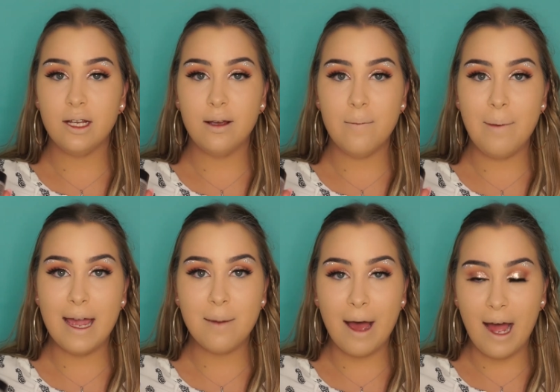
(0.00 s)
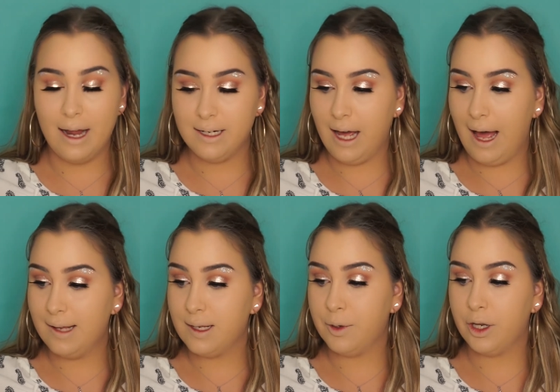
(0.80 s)
then to bake my under
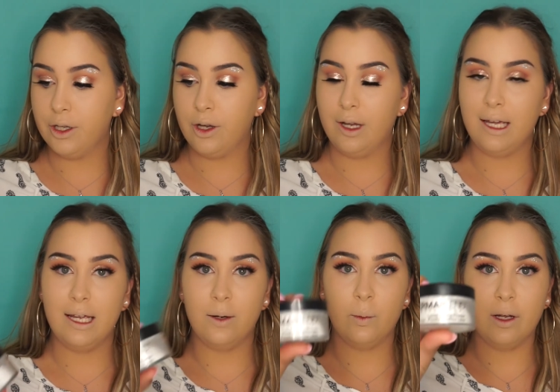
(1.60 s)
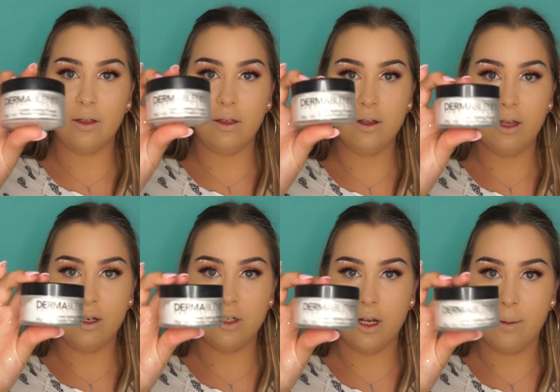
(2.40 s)
eyes, I'm going to go in with
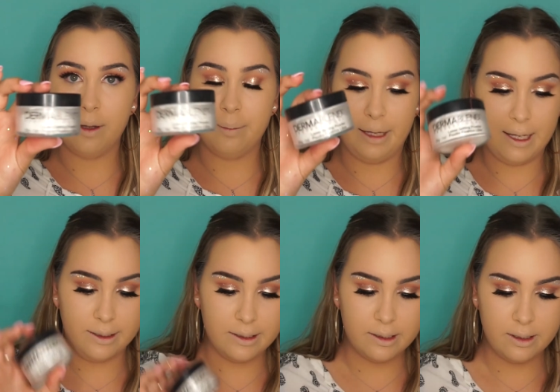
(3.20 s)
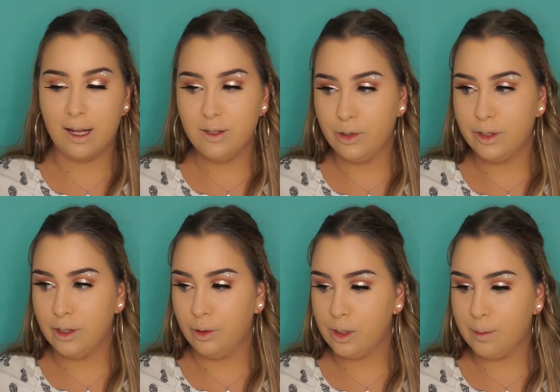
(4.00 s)
the Derma Blend
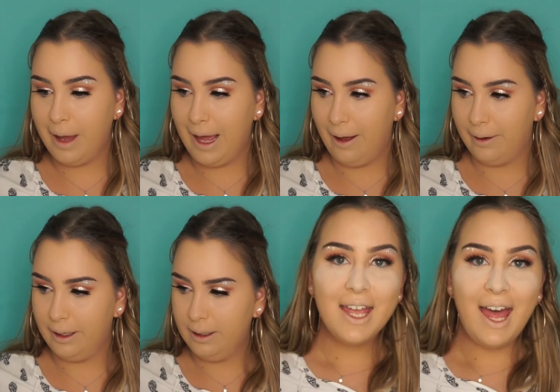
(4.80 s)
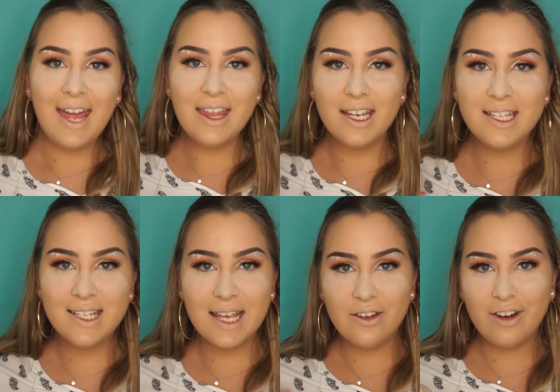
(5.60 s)
Translucent Loose Powder. And then to
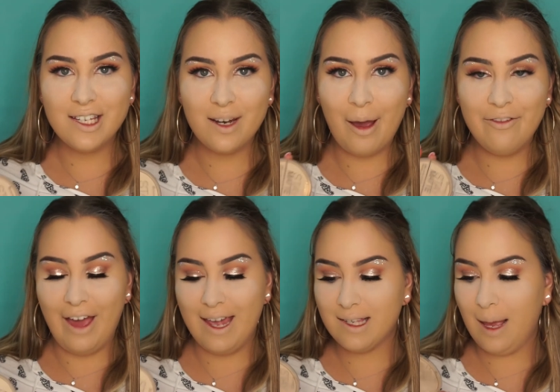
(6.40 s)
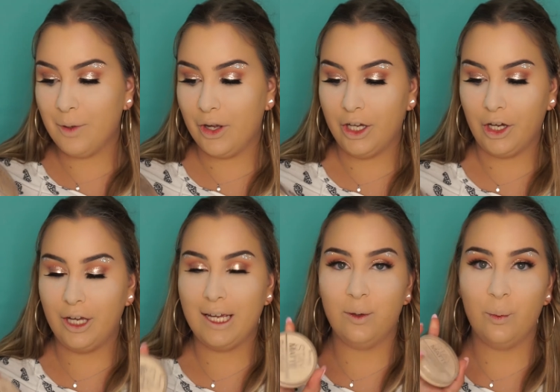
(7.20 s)
set the rest of my face, I'm going to go
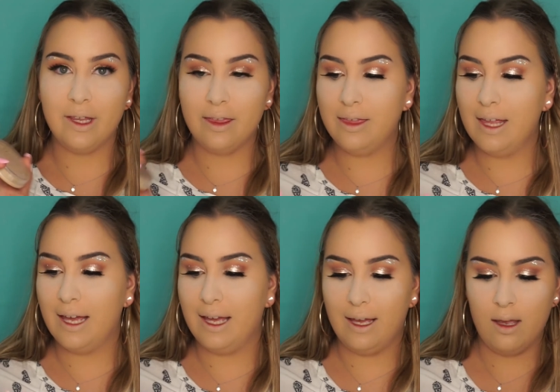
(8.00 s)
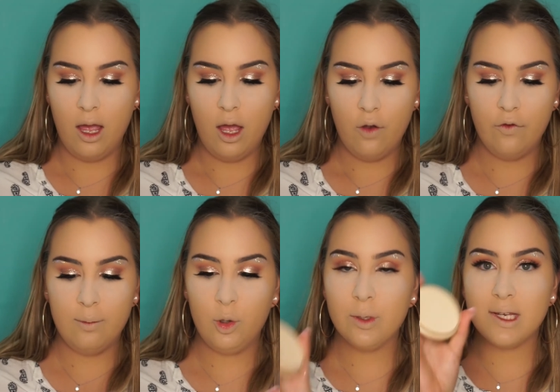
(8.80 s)
in with the
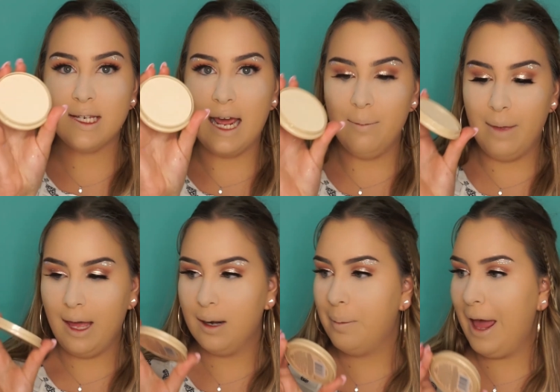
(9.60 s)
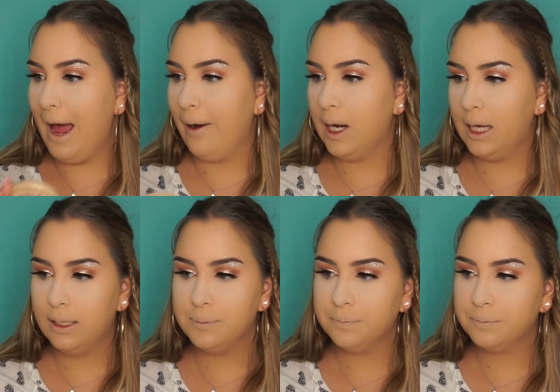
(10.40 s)
Rimmel Stay Matte
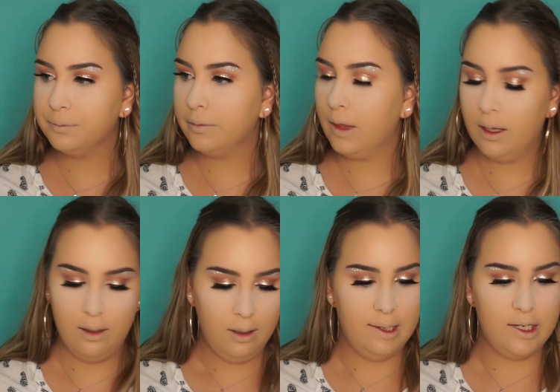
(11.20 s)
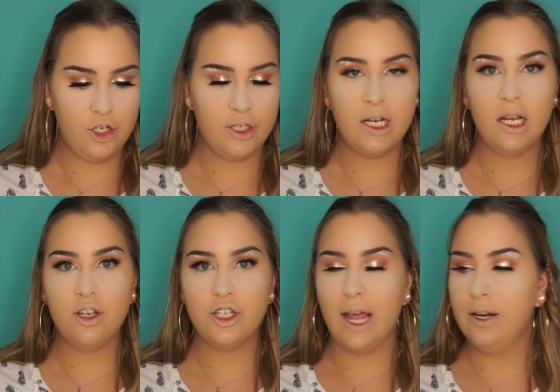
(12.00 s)
Powder. This is just in the
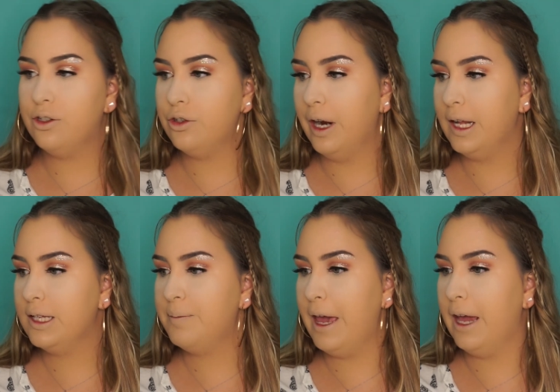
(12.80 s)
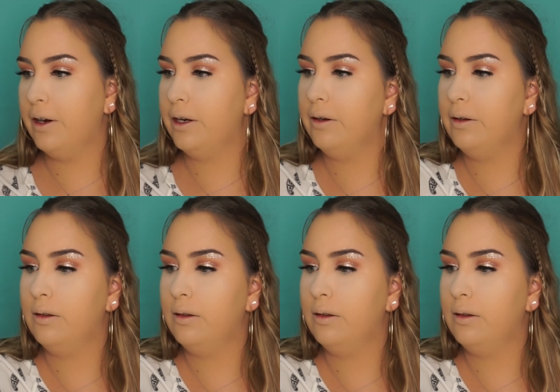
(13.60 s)
shade Transparent.